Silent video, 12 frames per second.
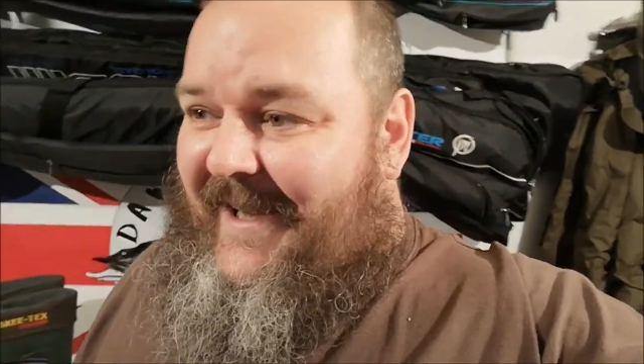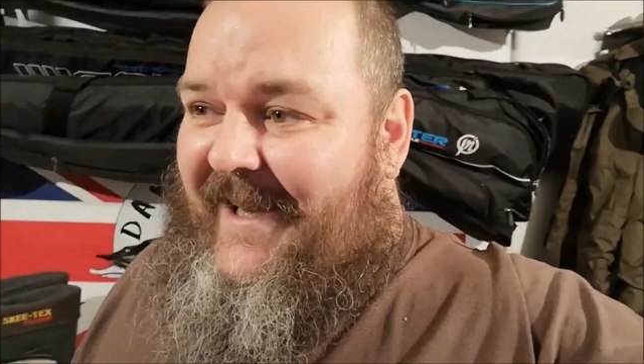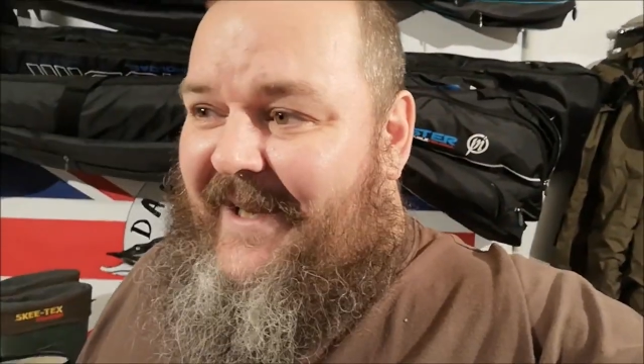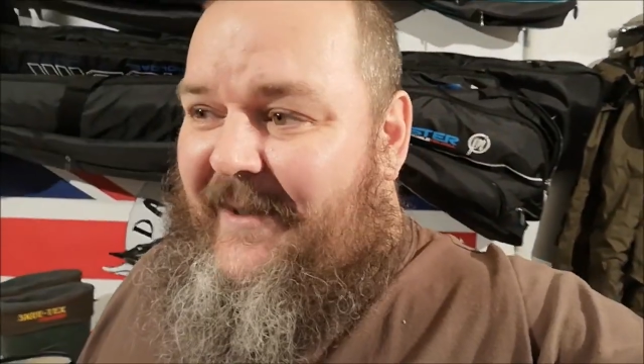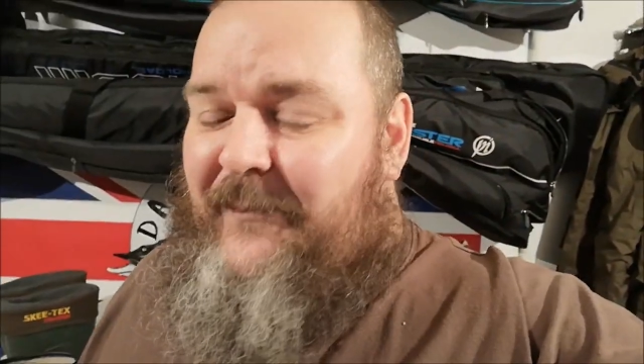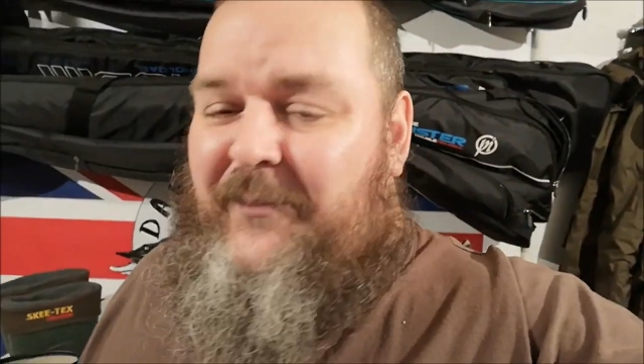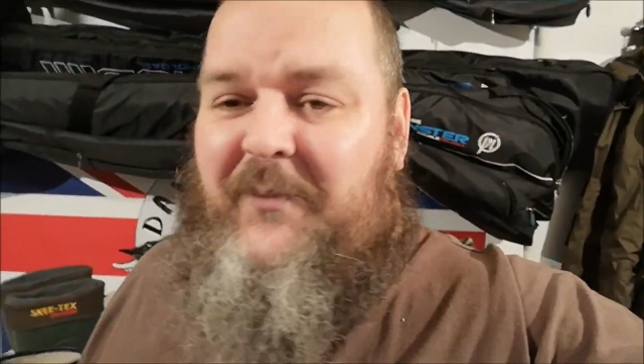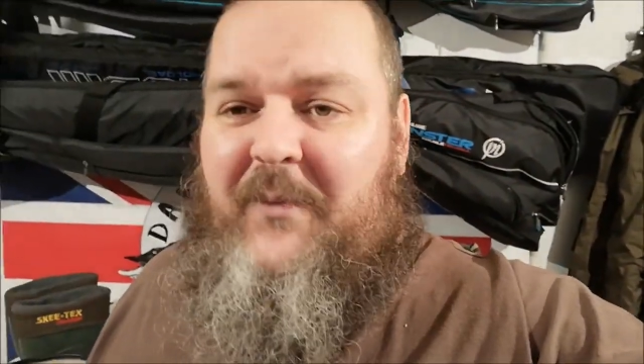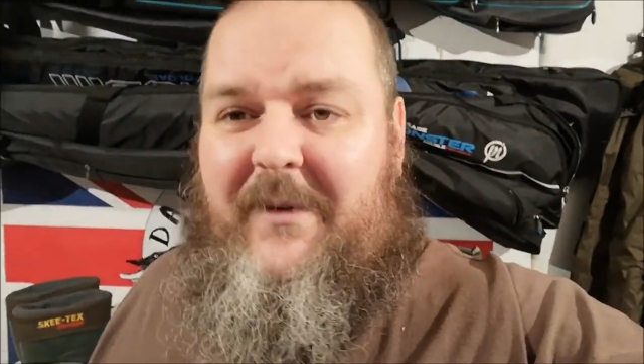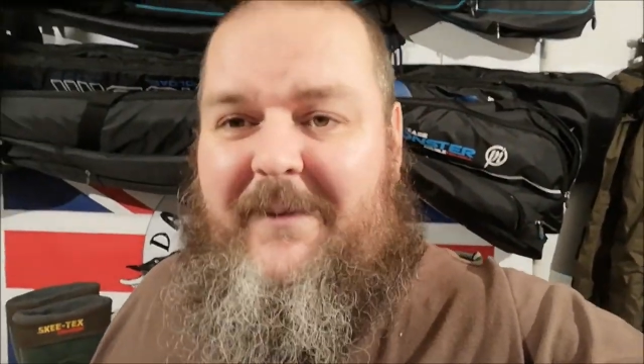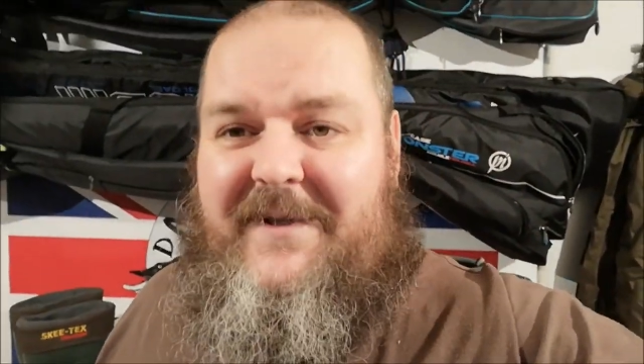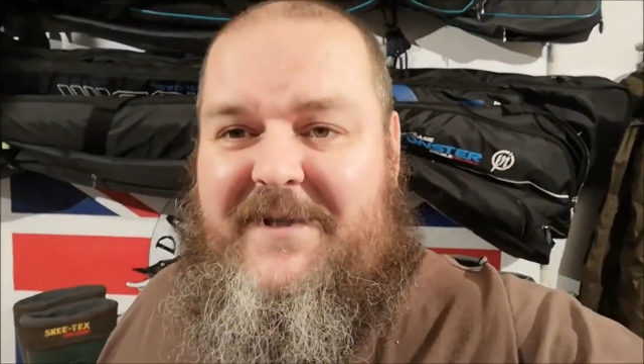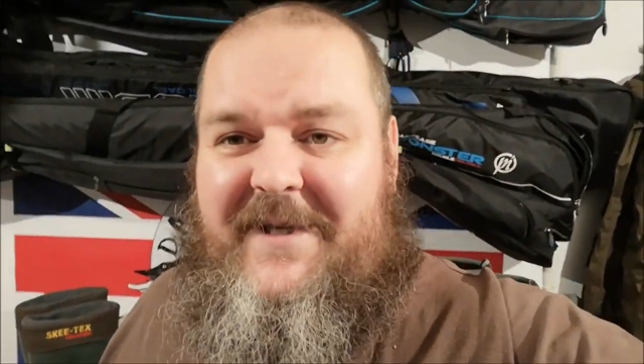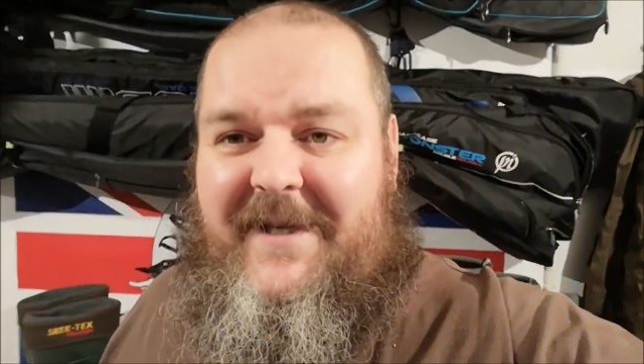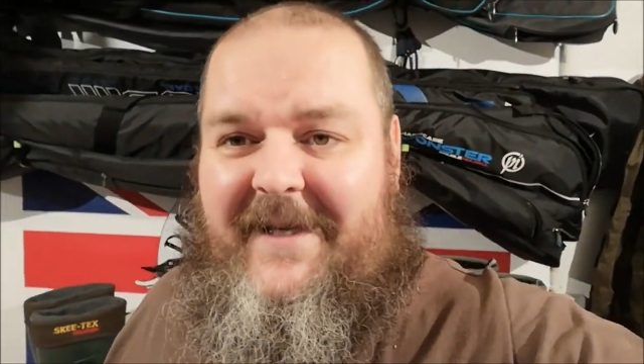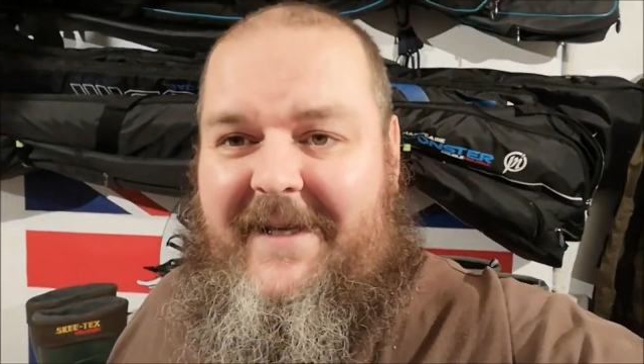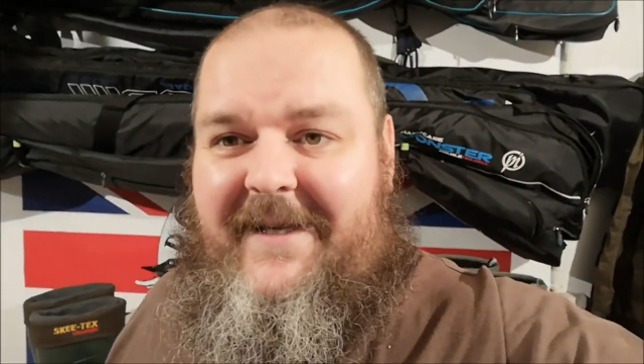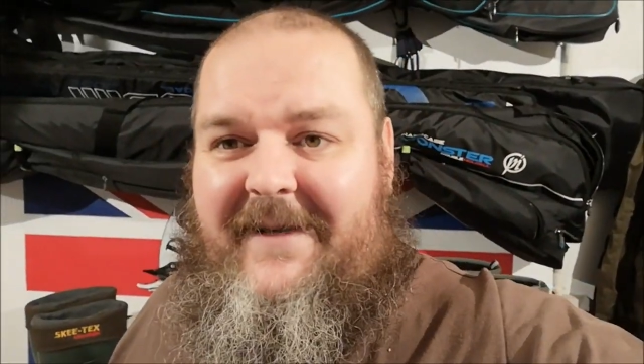Again, we will
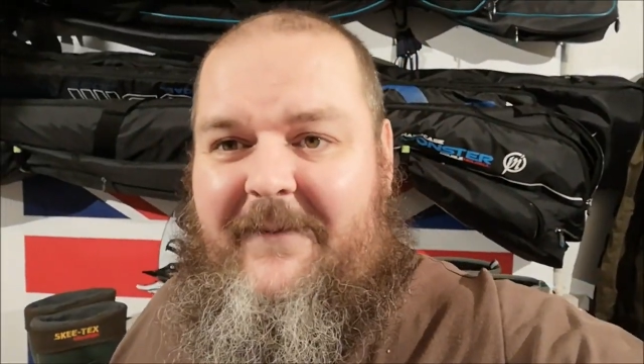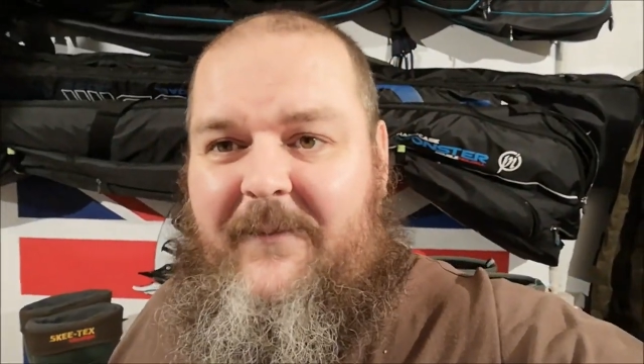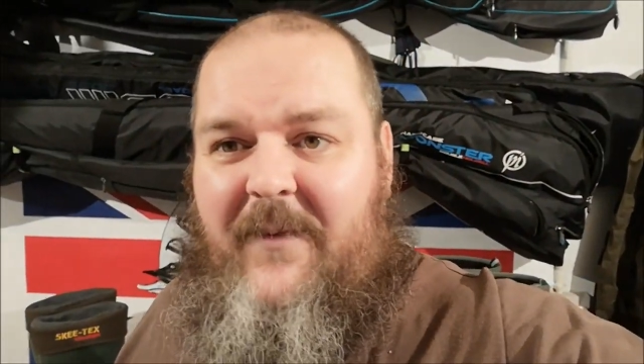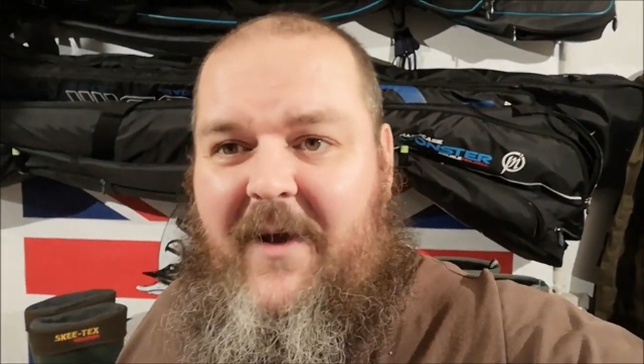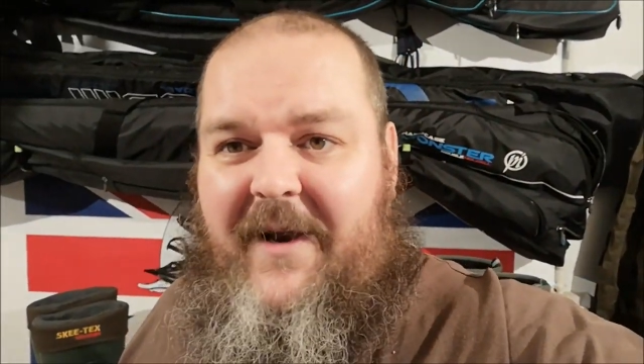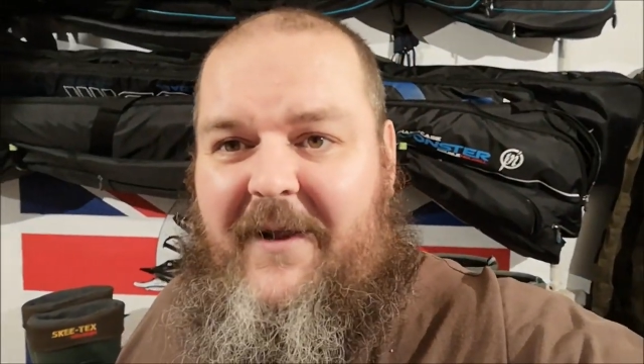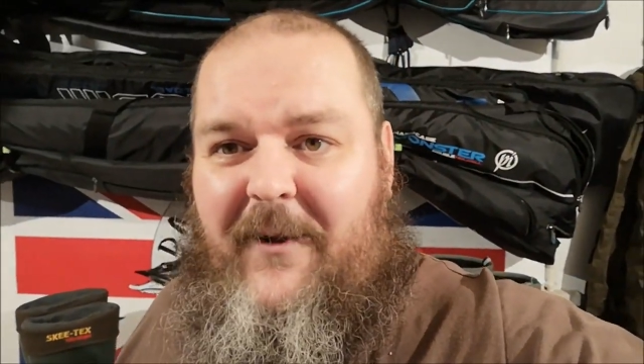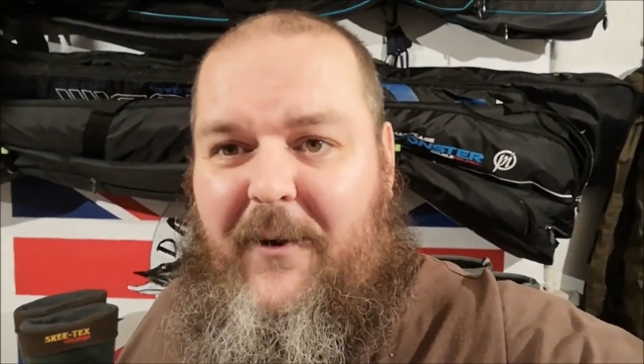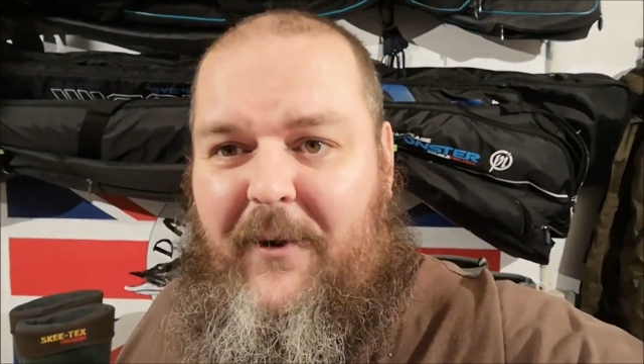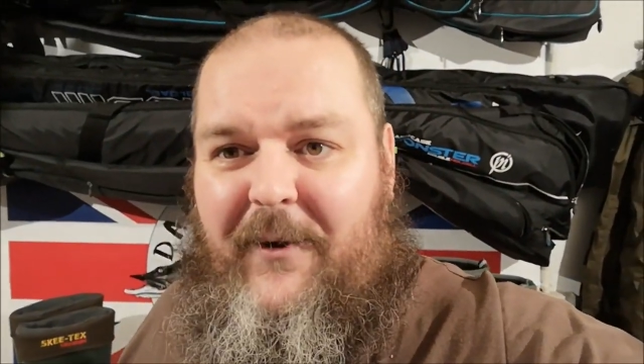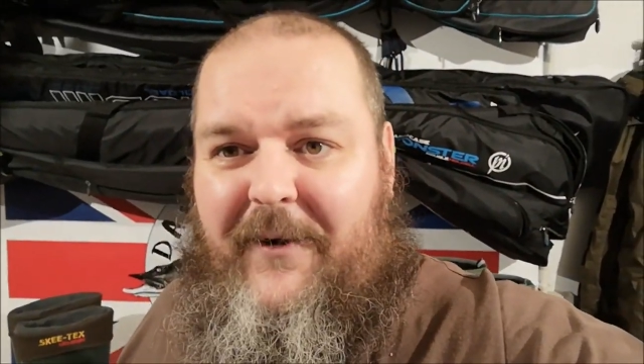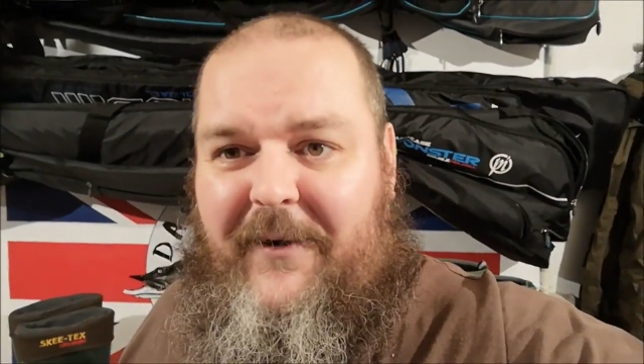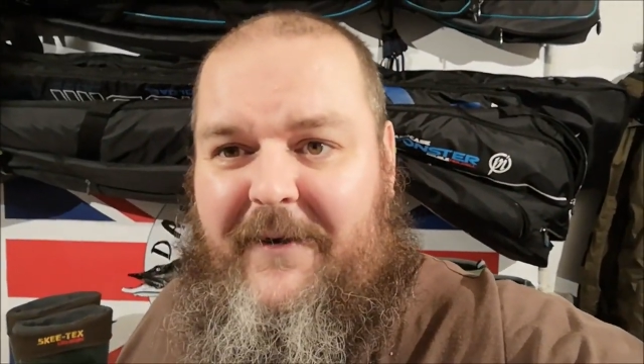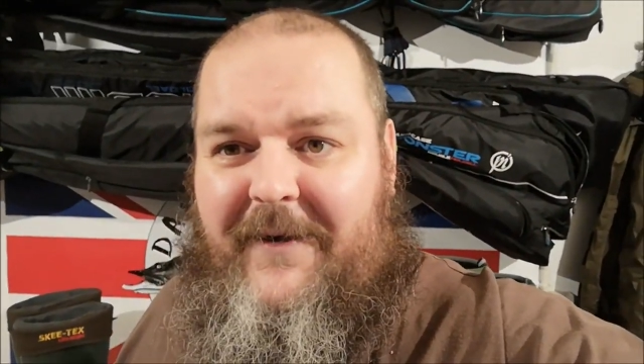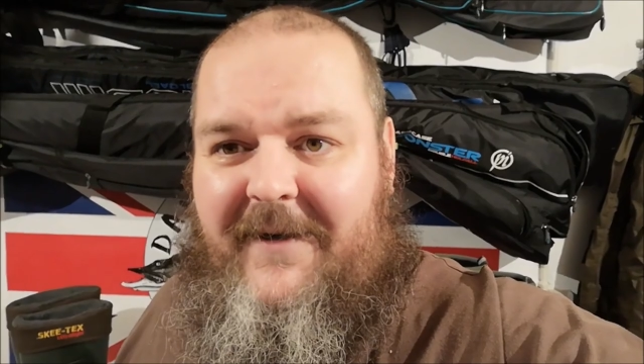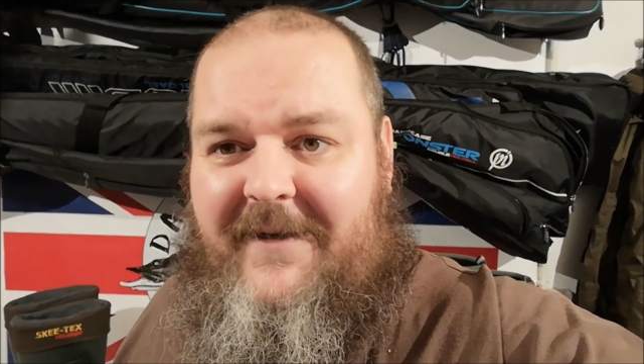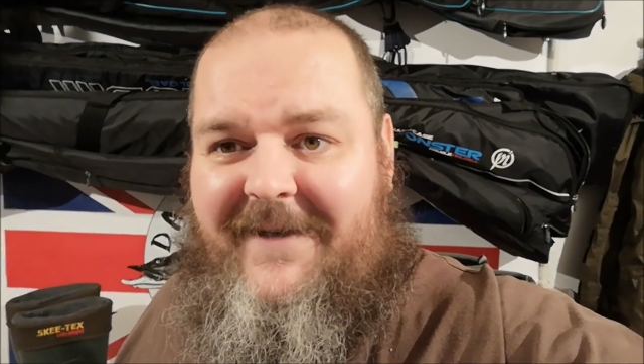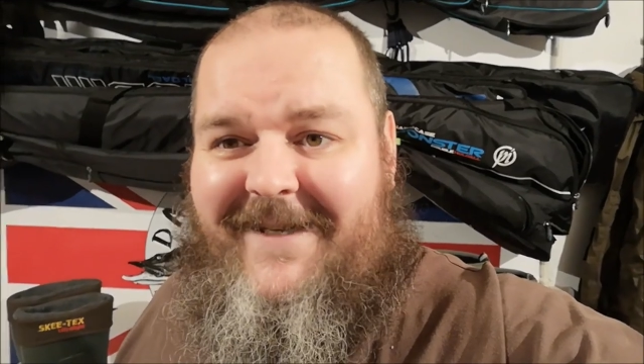see in a
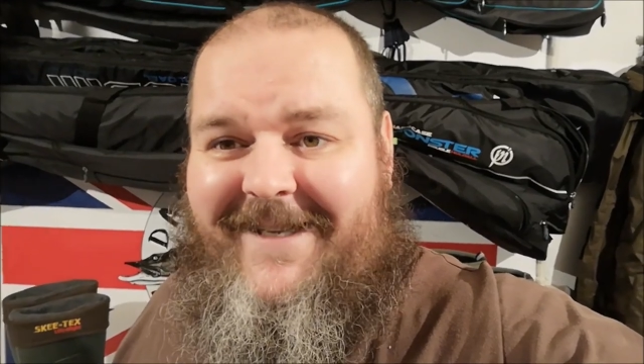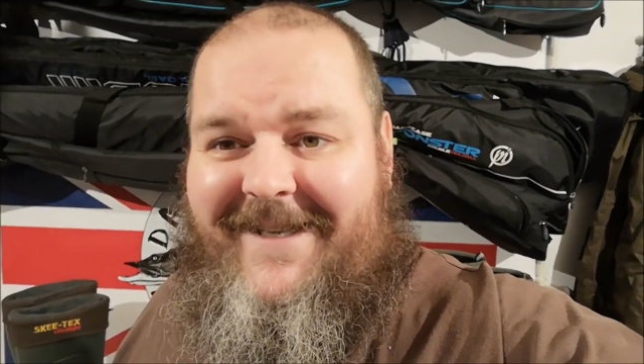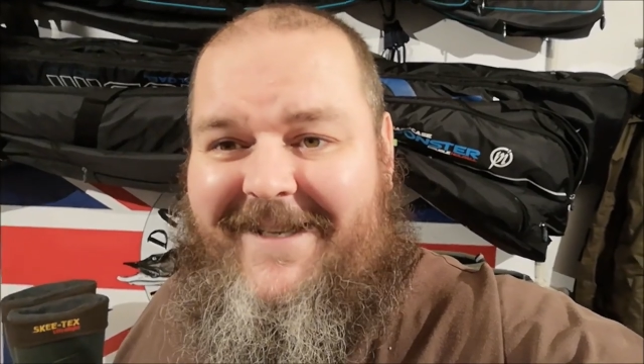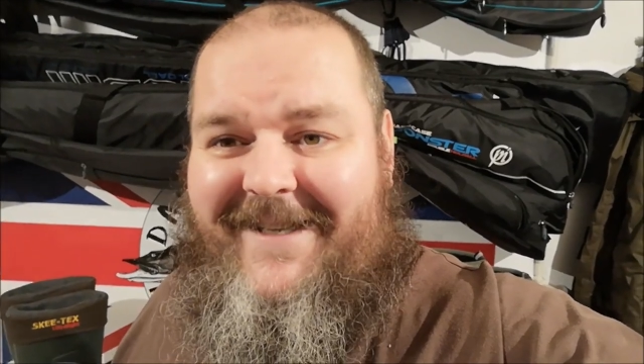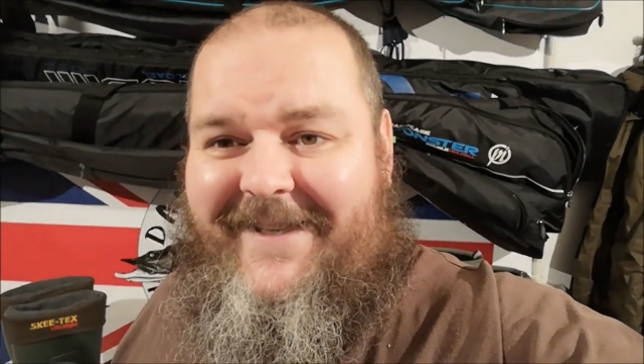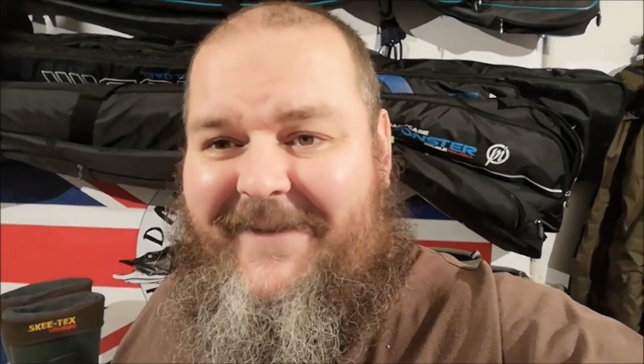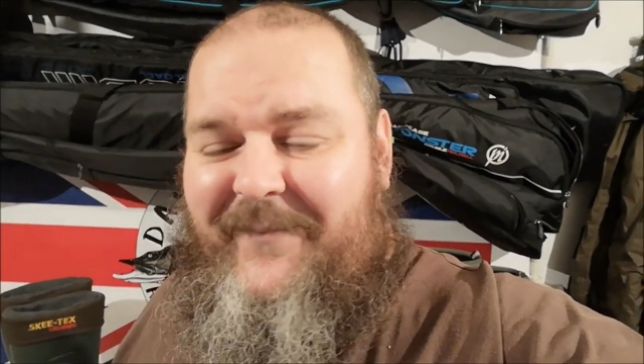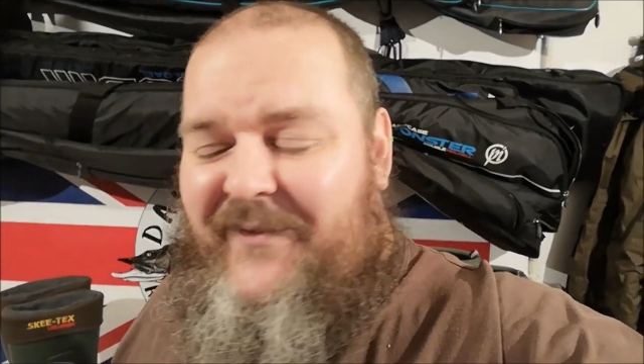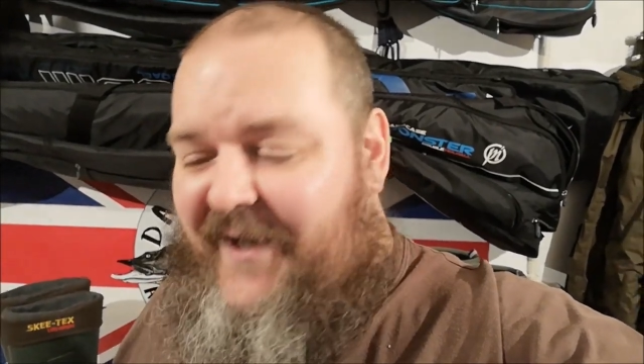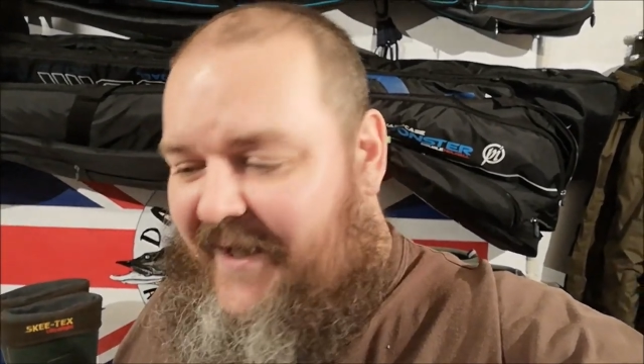longer uh,